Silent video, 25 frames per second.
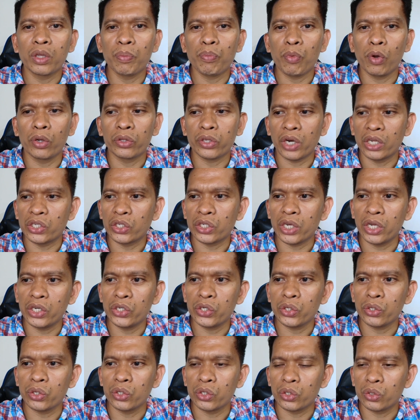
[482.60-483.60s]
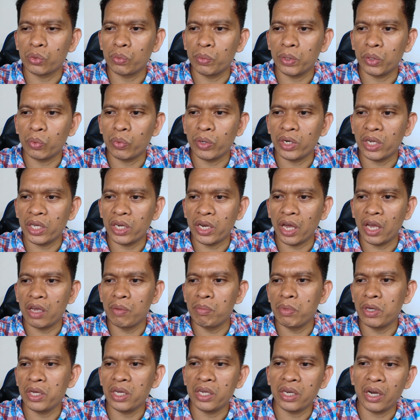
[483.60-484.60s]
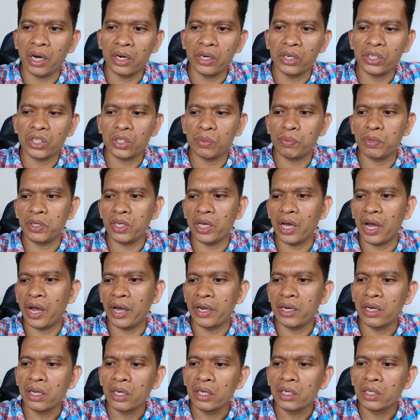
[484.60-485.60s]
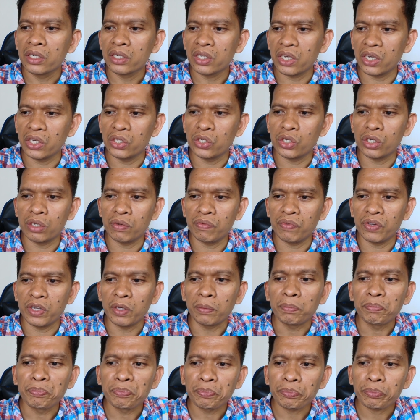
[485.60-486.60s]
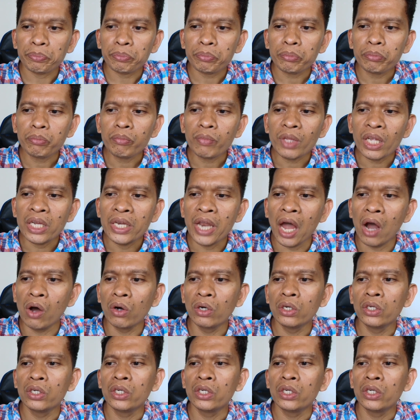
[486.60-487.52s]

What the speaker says: translations between NIV, NRSV, and KJV? Now,